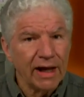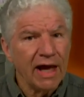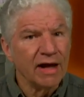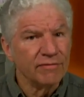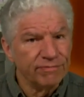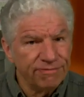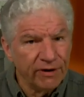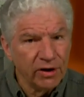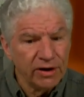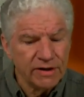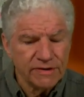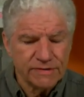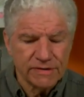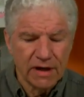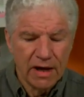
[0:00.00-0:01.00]
and
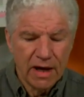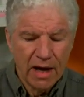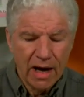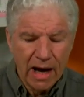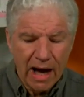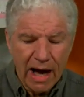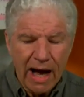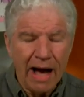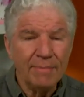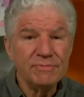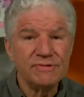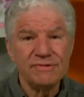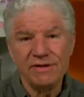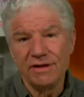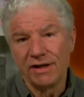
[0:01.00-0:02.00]
fungus, I'm
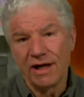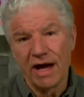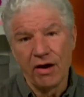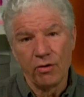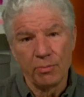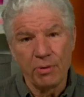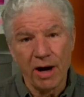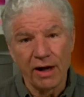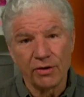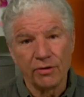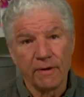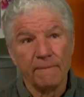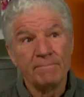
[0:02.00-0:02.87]
seeing a chiropractor.